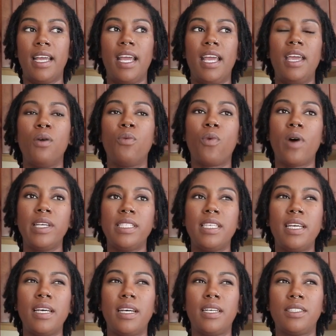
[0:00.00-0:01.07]
it
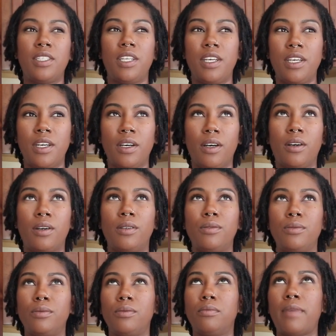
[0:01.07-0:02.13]
wasn't
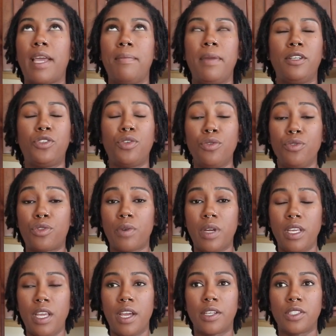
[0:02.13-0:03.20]
until maybe
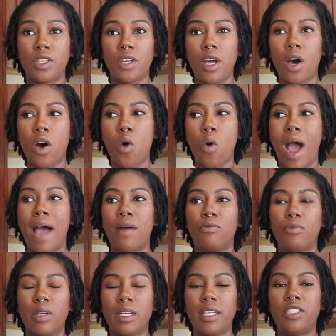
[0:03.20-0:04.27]
2-3 years ago I
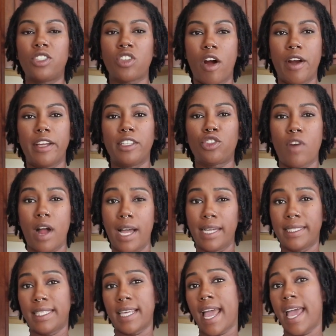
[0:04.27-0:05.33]
really started
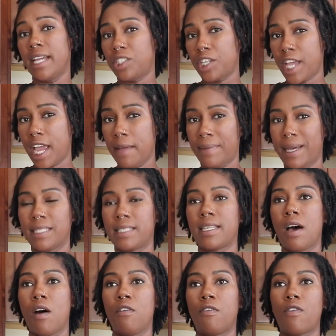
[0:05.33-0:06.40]
trying to educate
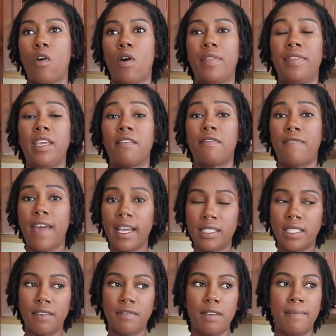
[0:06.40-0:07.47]
myself on the
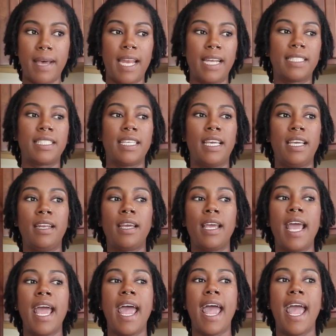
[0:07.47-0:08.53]
effects of the medicine
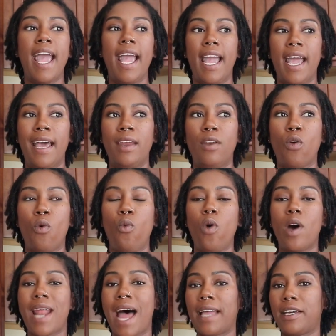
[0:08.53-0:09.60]
and
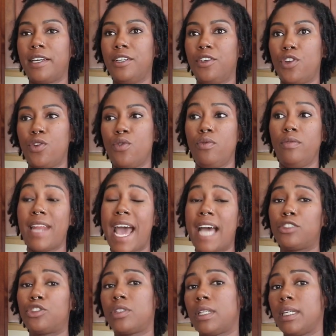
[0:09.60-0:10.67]
what I could do
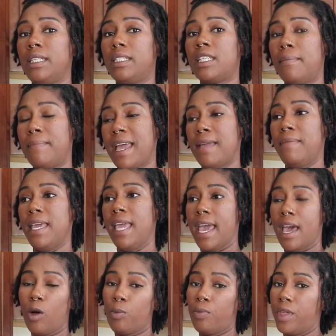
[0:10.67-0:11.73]
naturally to maybe
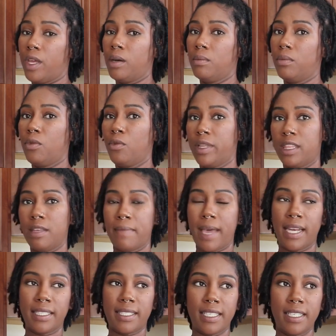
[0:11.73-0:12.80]
help them with the
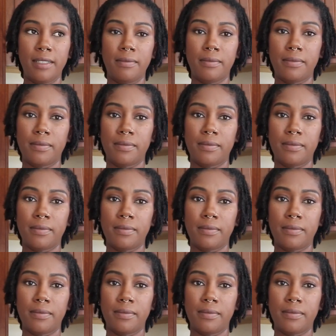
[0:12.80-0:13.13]
medicine.